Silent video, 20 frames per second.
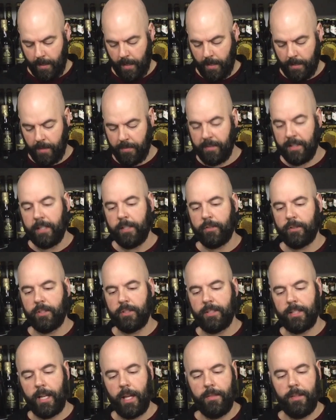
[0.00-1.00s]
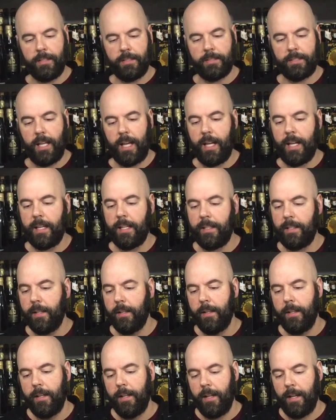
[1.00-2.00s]
nothing interesting on this side.
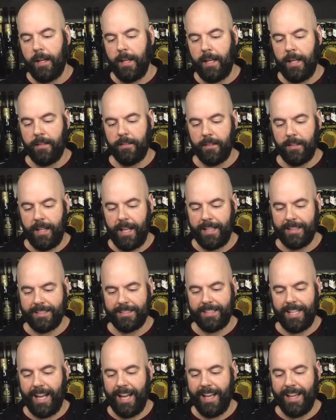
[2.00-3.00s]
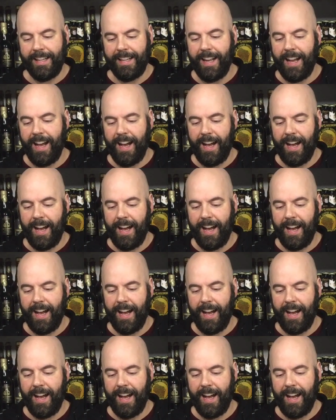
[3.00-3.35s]
And the last side,